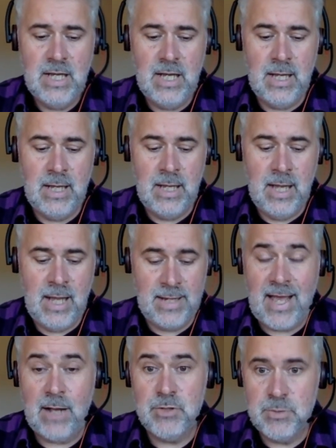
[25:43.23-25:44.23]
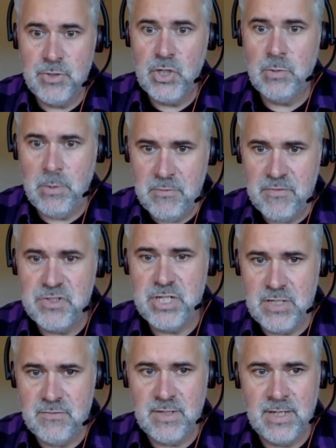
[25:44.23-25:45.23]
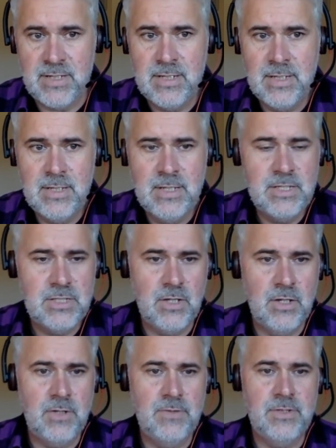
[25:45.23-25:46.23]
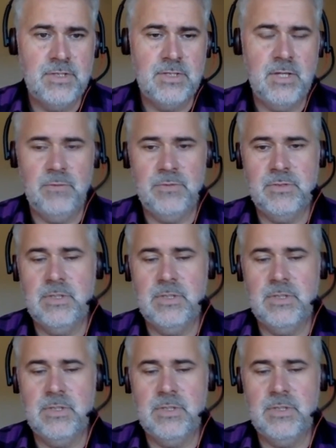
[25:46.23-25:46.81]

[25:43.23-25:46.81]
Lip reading: And how do we know when we've achieved it? So there's the